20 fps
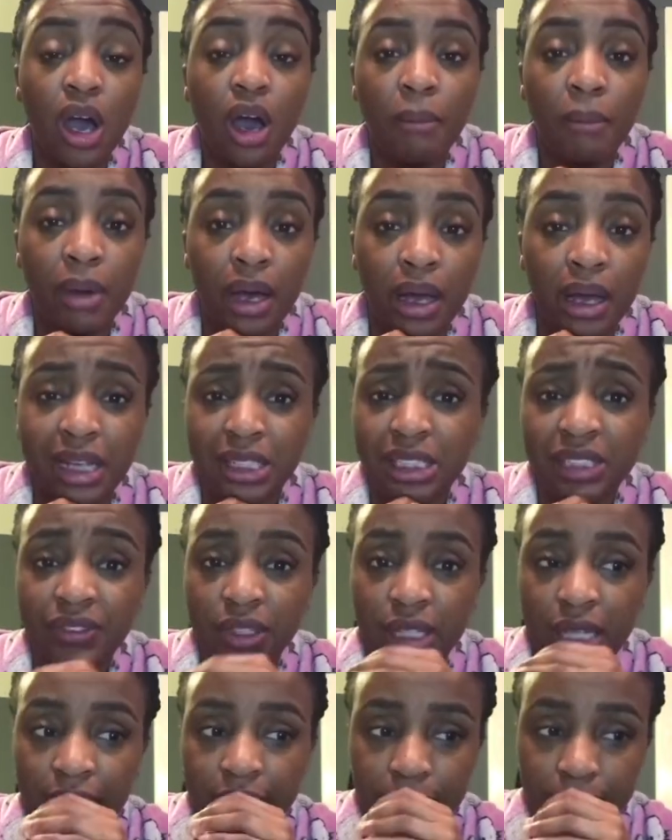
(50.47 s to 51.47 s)
But I just
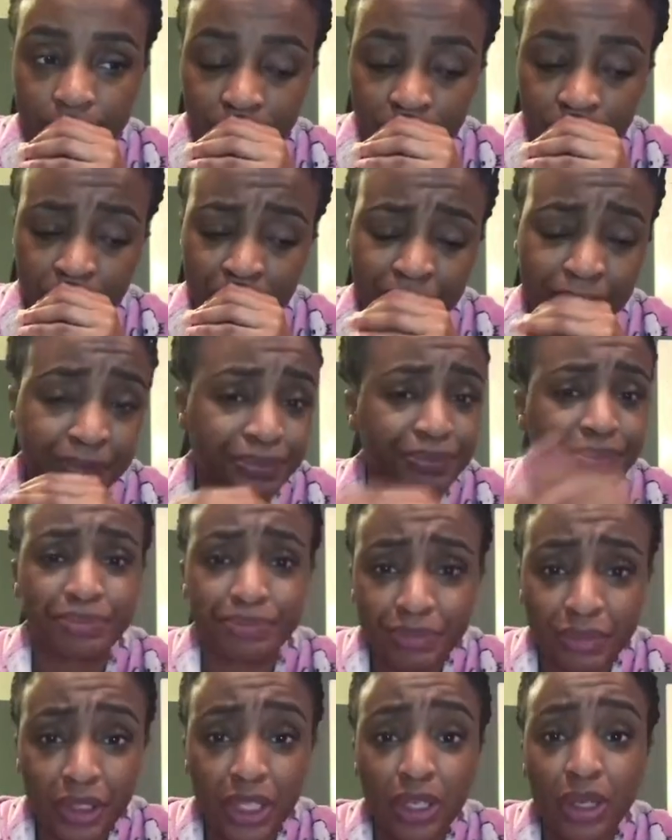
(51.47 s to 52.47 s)
feel like
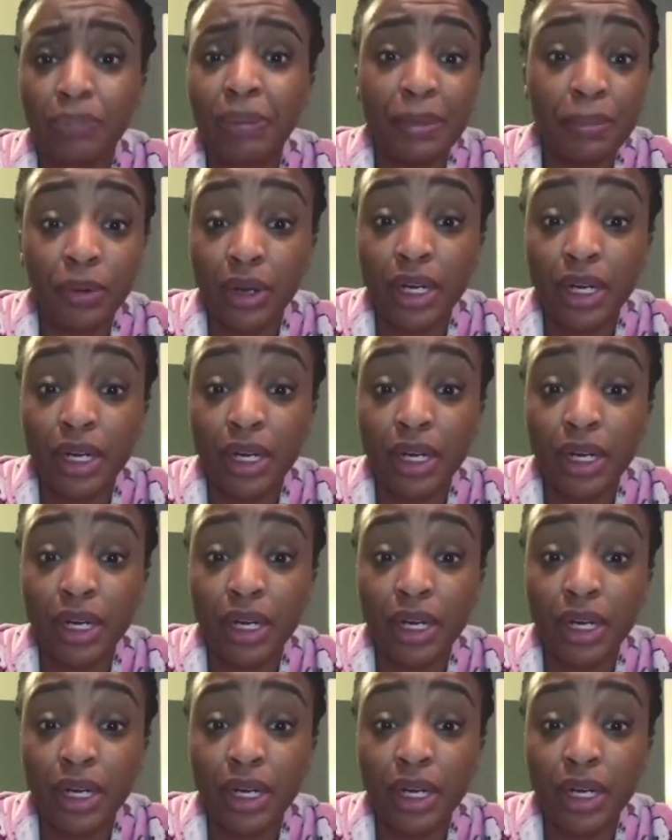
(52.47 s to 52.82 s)
people